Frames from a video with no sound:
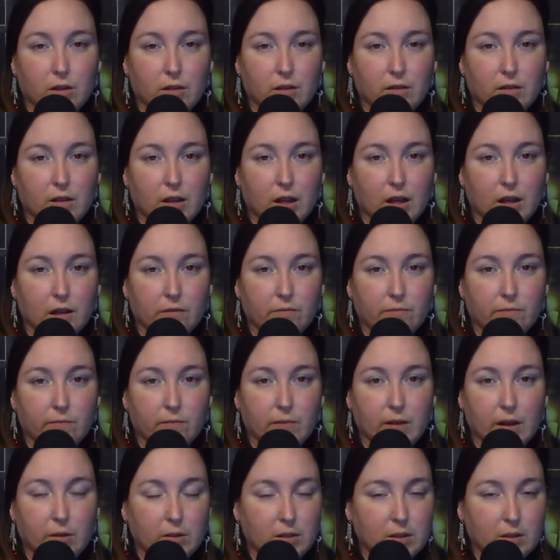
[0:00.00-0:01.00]
that
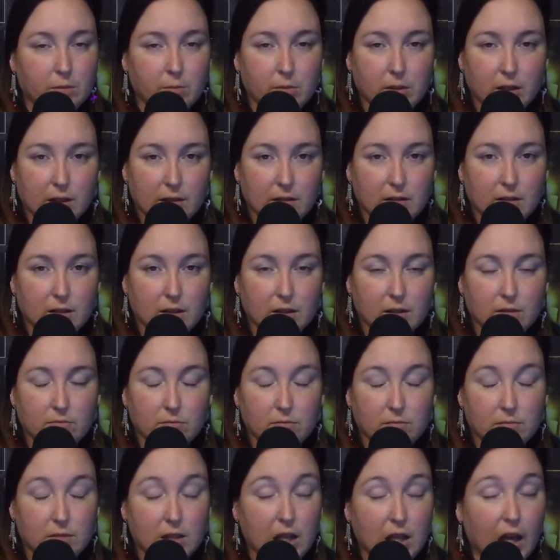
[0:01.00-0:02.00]
that was a place that
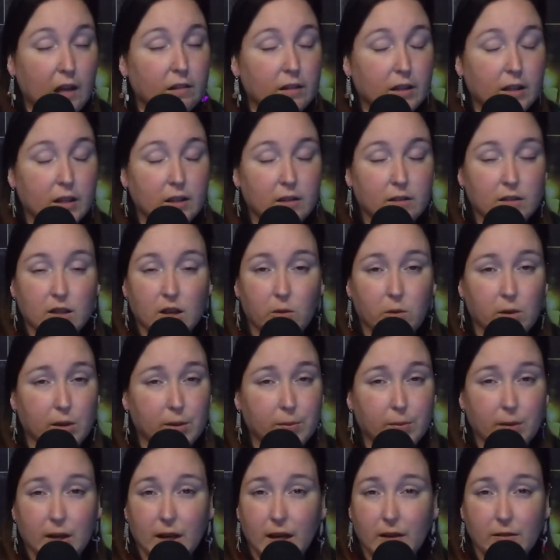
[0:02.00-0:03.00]
likely no one
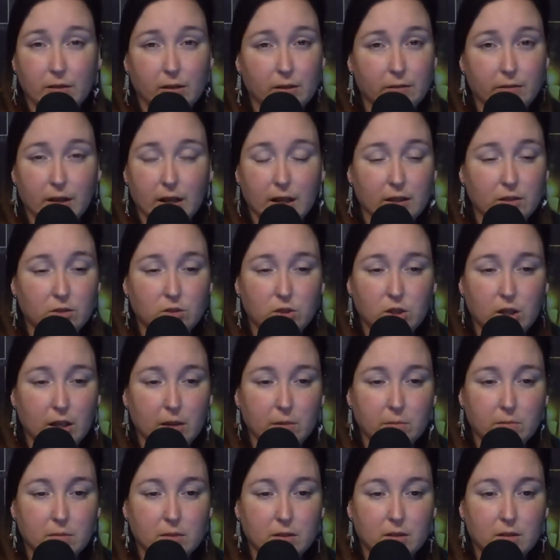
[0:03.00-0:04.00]
would ever find
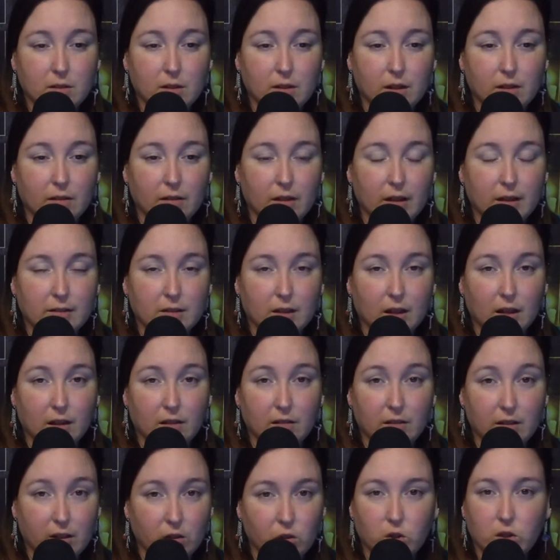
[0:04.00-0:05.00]
James unless they
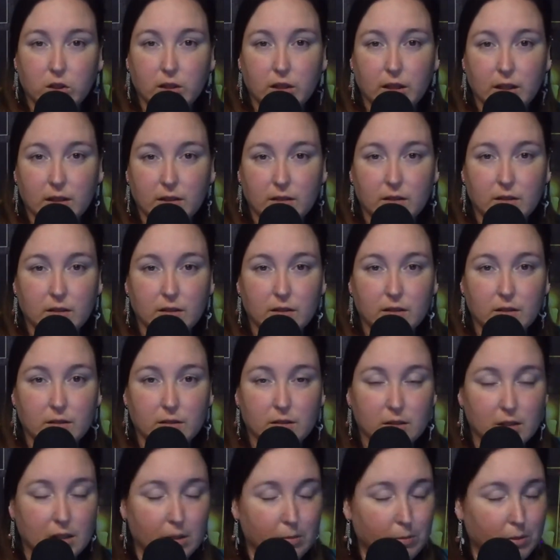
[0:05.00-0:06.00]
literally
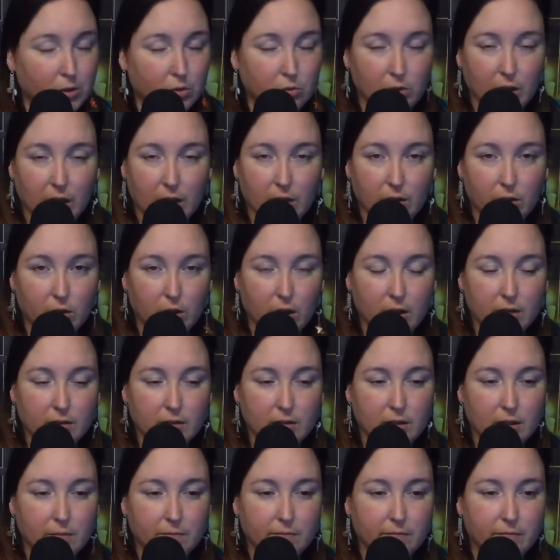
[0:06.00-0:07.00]
stumbled right across
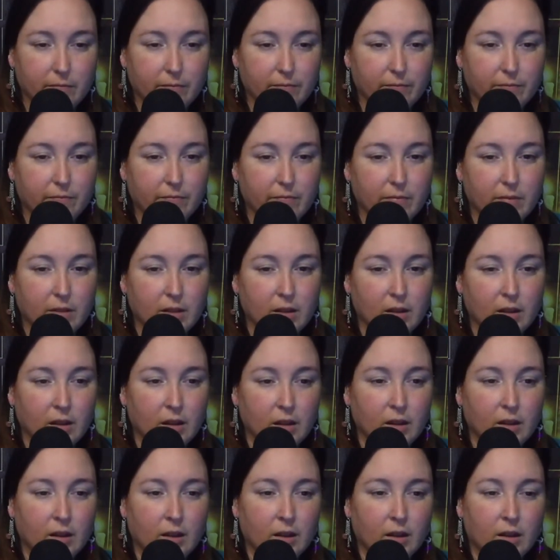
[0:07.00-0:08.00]
him.
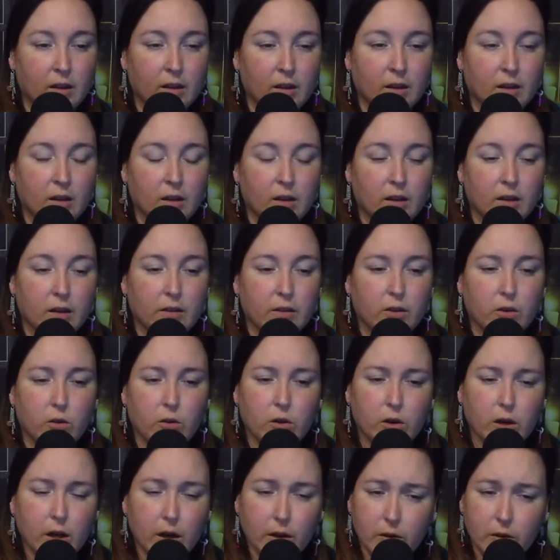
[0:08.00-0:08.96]
There are other